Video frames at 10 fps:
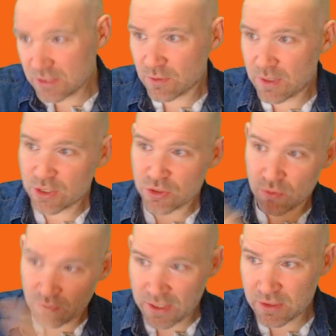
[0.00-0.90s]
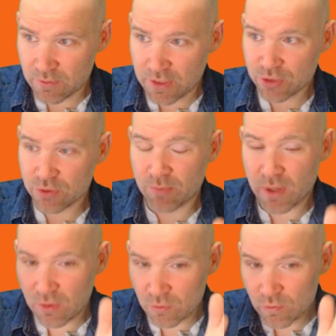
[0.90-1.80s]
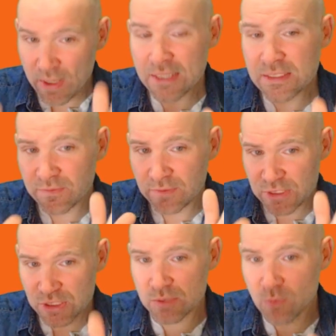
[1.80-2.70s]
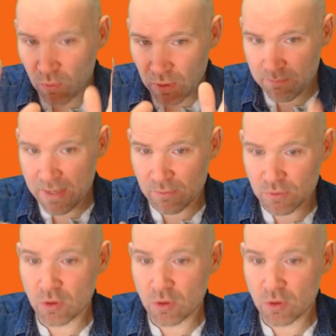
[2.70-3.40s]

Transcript: direction or that direction by a relatively small amount